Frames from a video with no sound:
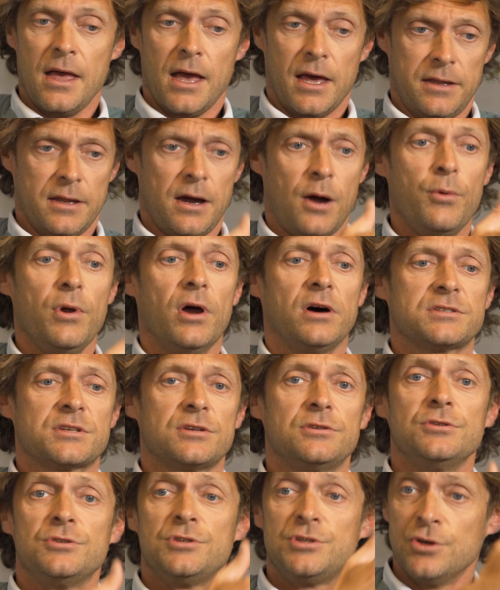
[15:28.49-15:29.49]
And now we
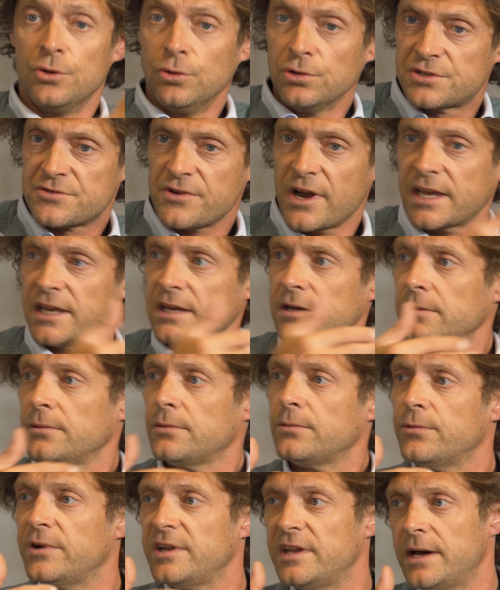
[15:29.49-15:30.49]
also do tool tracking
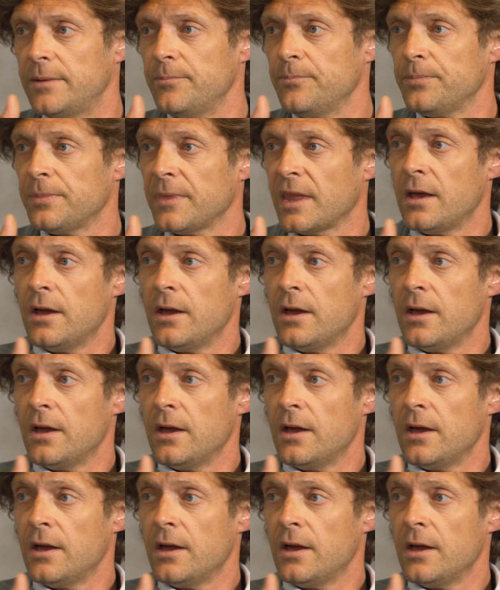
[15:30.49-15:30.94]
with them.